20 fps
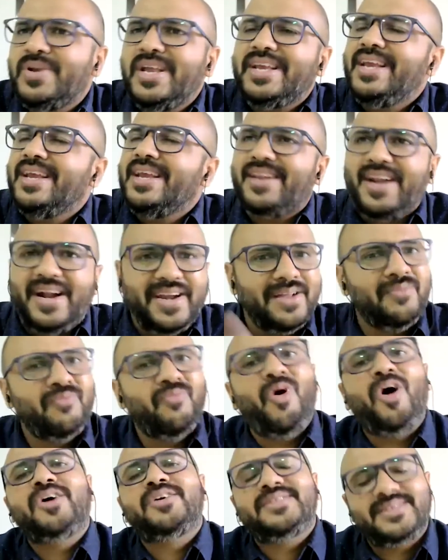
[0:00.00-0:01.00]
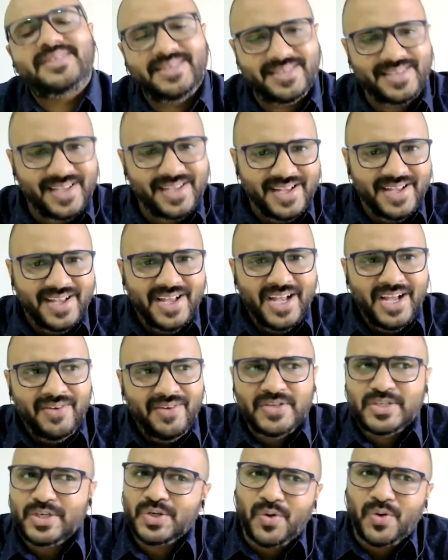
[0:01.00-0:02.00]
taking random walks.
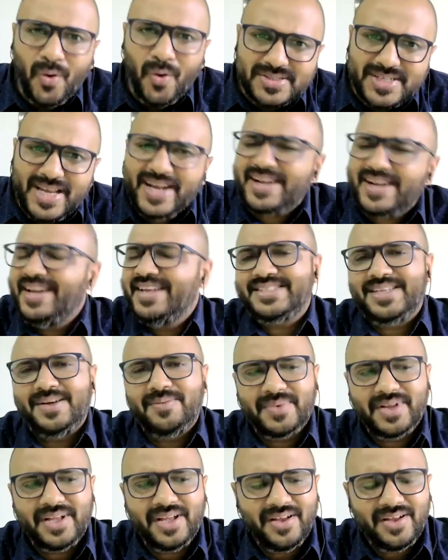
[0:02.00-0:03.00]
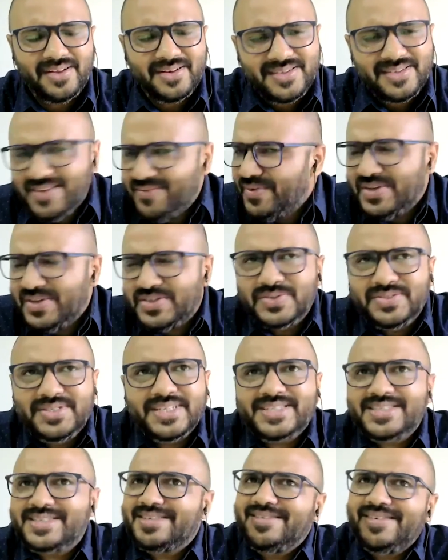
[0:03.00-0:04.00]
We should go cycling someday. We should
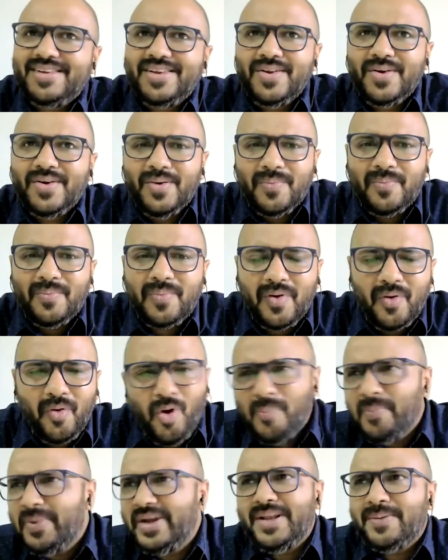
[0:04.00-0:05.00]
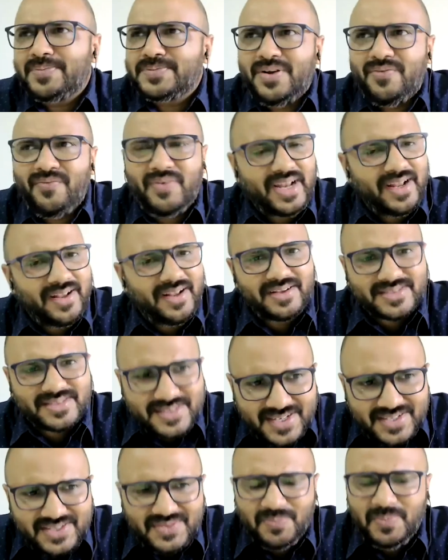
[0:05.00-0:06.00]
just, go meet up someone,
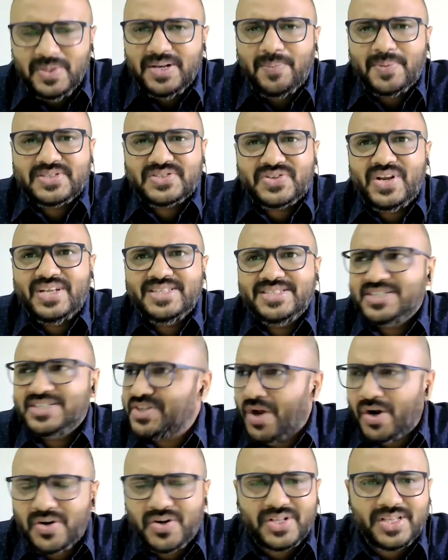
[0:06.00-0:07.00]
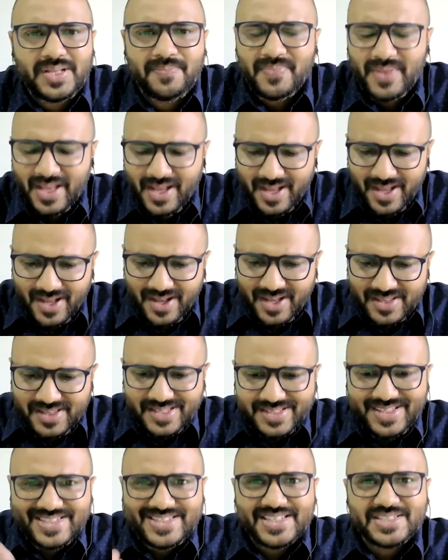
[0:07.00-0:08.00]
meet up a stranger, talk to them. I
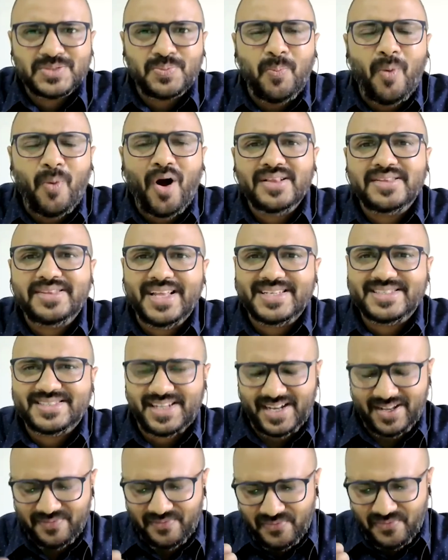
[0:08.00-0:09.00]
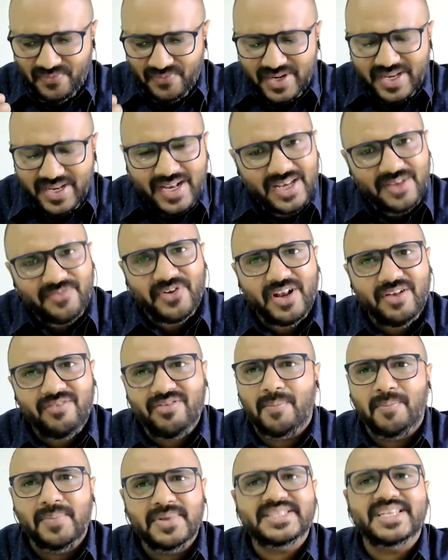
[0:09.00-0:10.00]
think these are small things that I really feel we
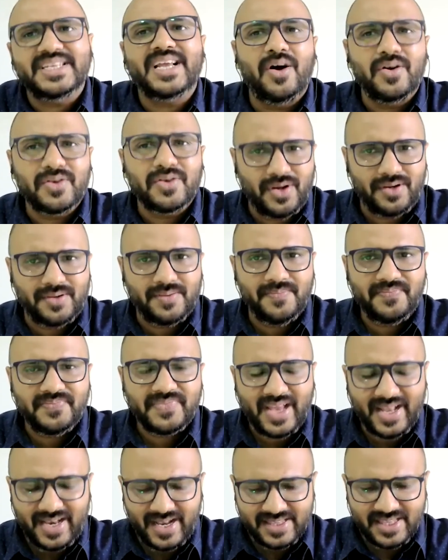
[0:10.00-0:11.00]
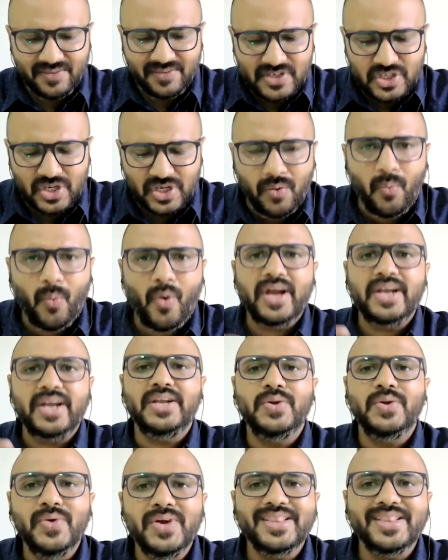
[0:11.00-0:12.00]
are missing out on. And I think we should avoid
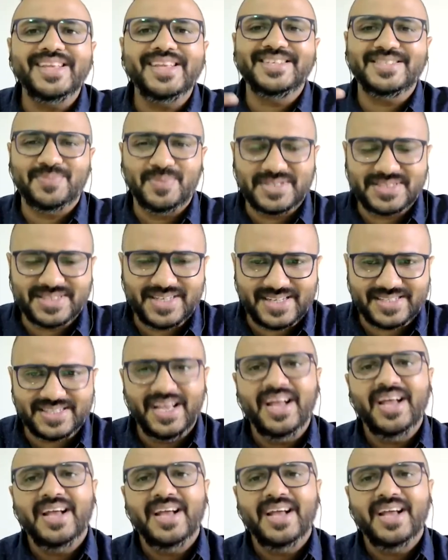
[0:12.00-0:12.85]
doing these mistakes.